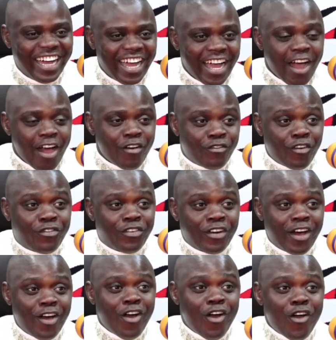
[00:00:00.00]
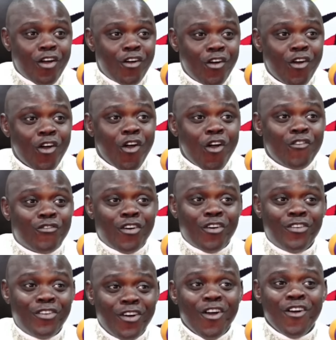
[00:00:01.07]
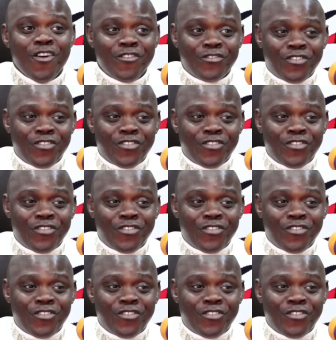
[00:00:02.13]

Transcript: some now okay come some questions need baby imagine baby